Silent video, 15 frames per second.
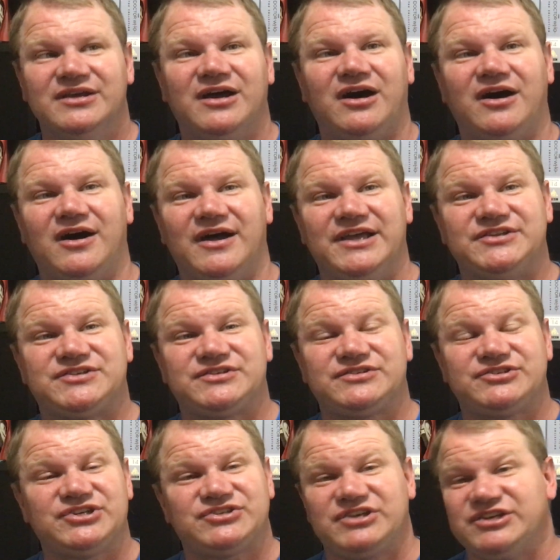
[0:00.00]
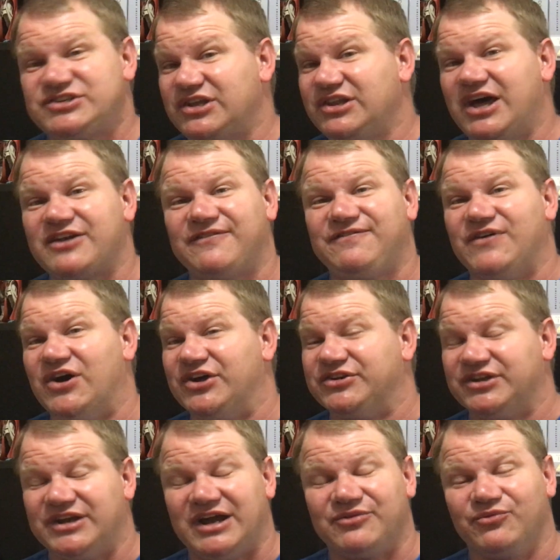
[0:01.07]
Uh, it's just, it's a lot of
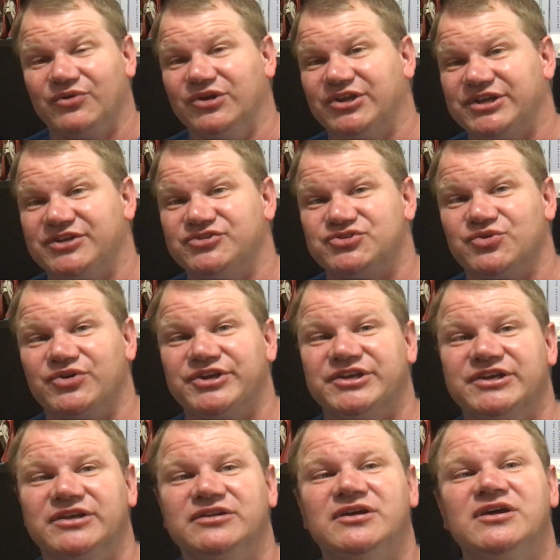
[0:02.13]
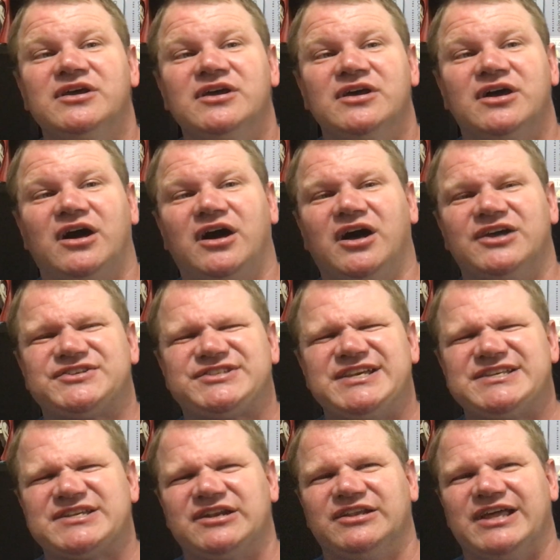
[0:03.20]
fun and I really enjoy it. Uh,
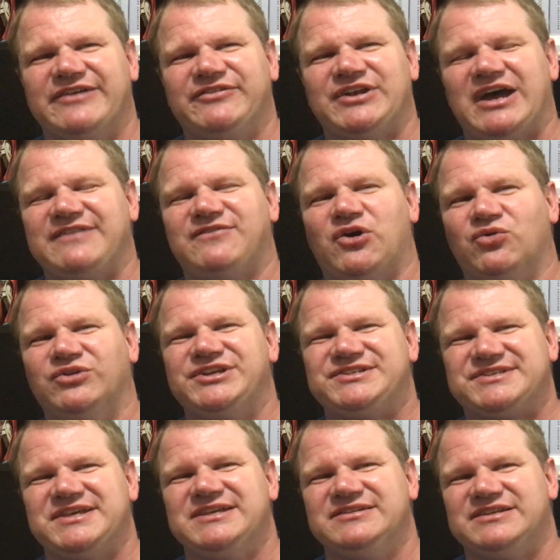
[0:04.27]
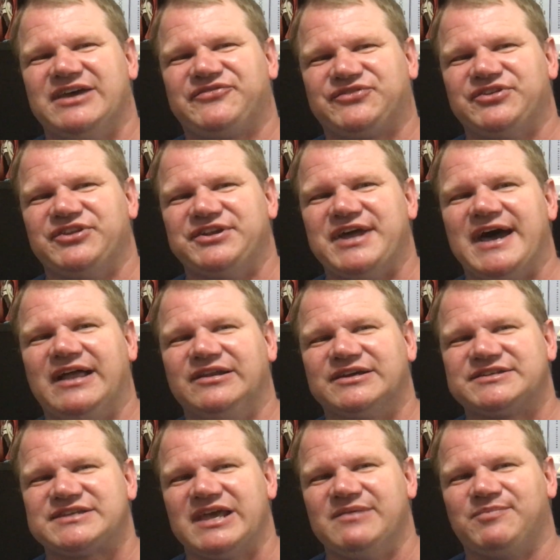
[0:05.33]
season 11, I've only seen Death to the
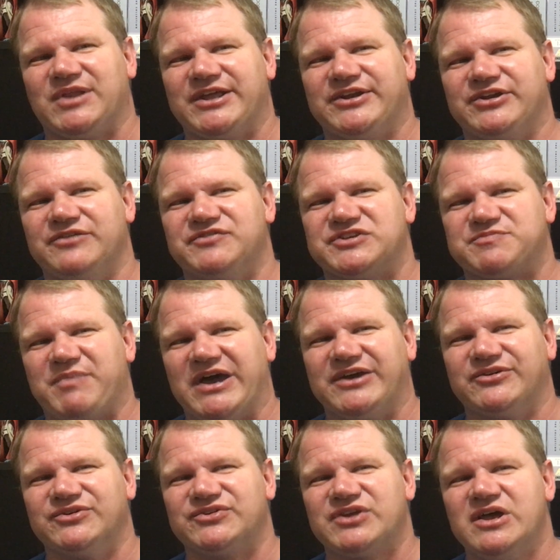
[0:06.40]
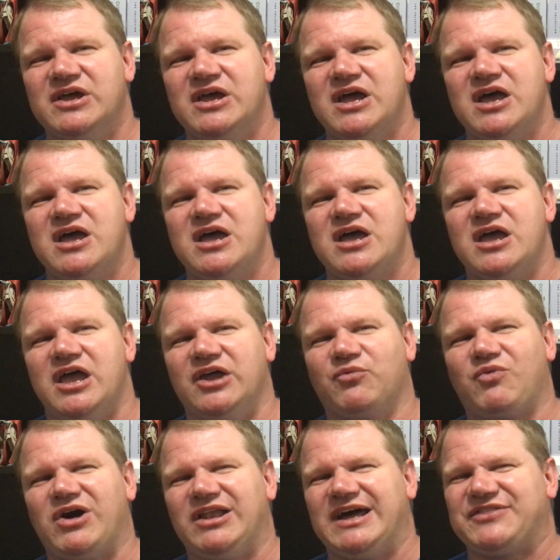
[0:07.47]
Daleks and Planet of the Spiders.
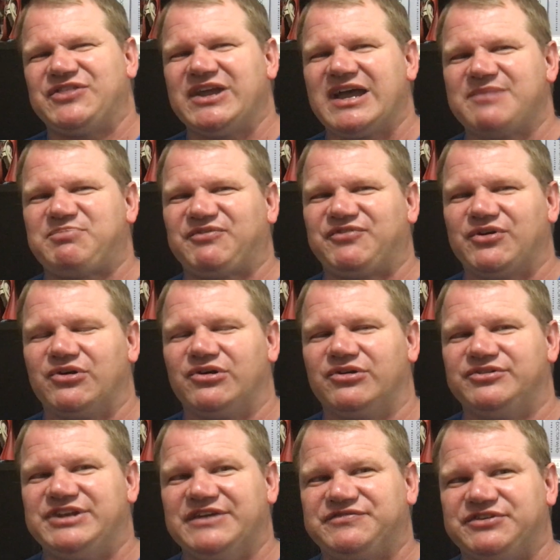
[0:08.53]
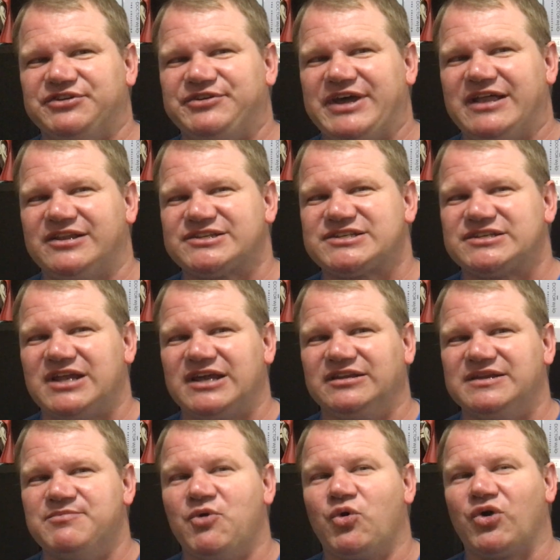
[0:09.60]
And while I think I prefer Death to the Daleks
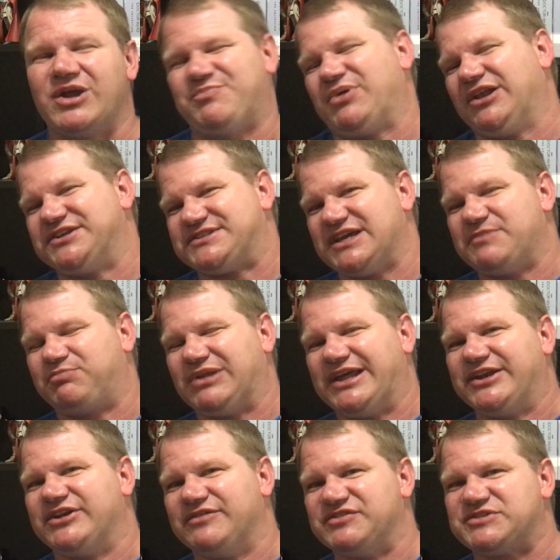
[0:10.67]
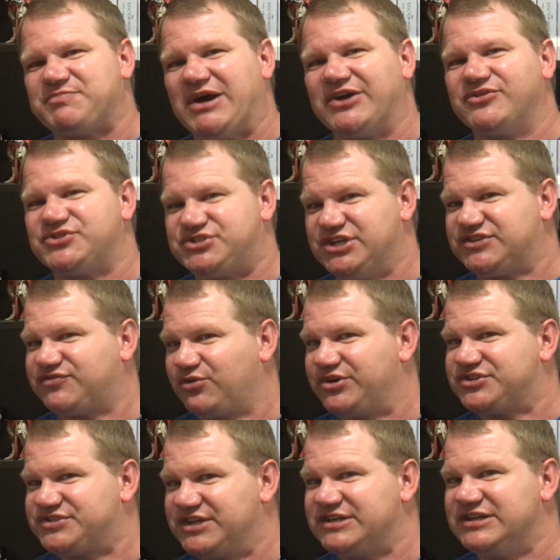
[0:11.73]
slightly more, I'd probably say Planet of the Spiders just for
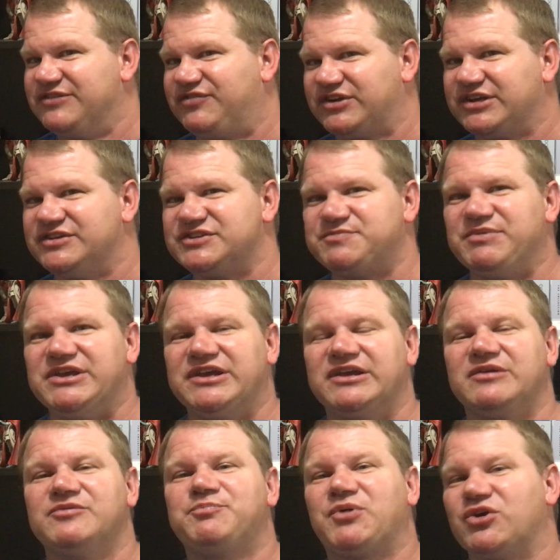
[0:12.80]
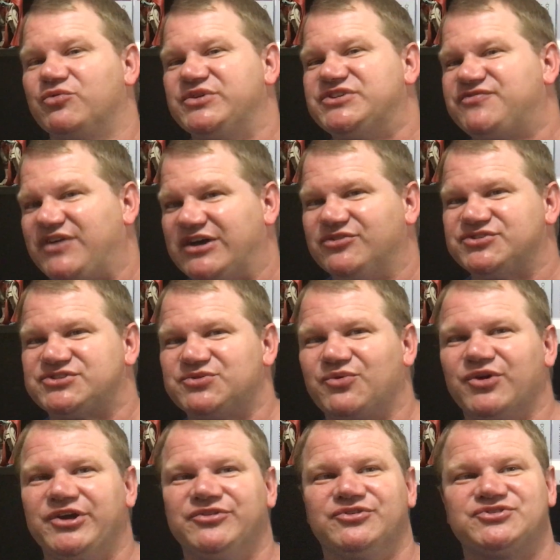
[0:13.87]
its significance being Pertwee's final
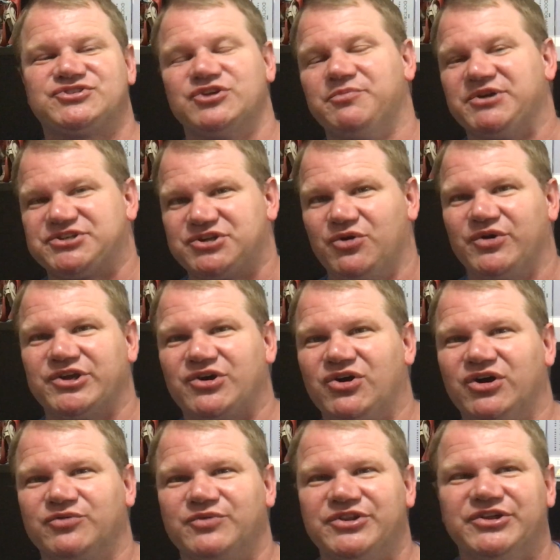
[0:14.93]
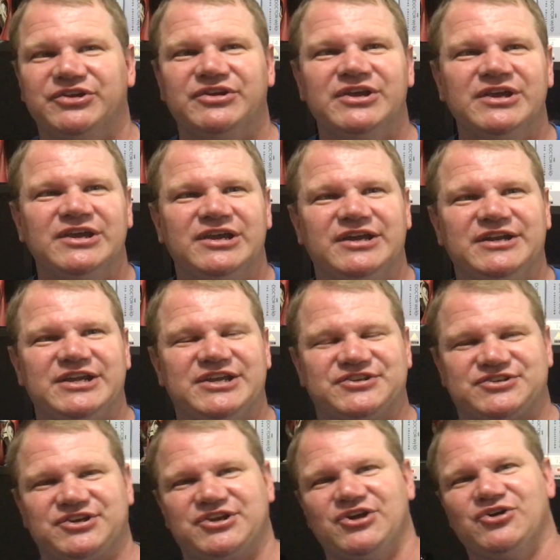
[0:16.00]
story and there's so much going on with it. And he
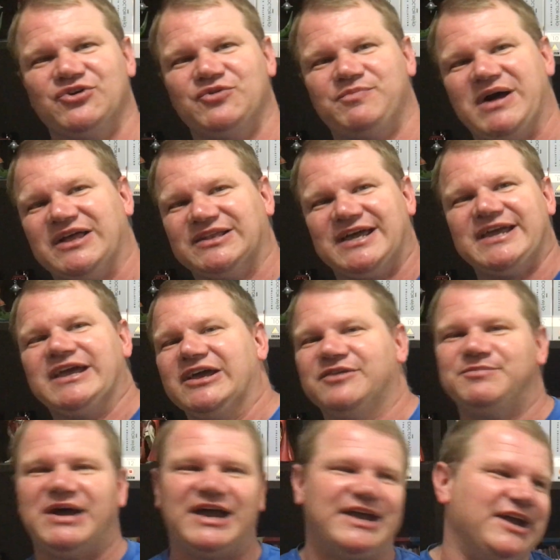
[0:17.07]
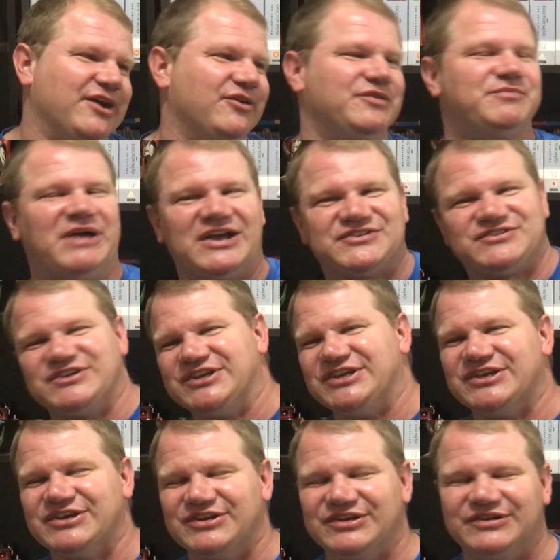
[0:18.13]
gets to go by land, by air, and by
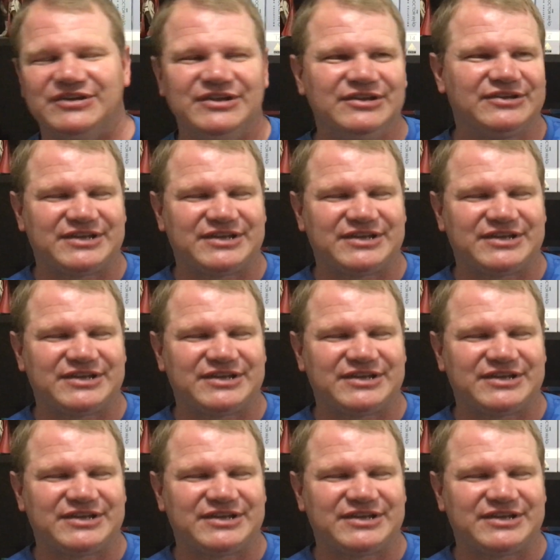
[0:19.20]
sea in it.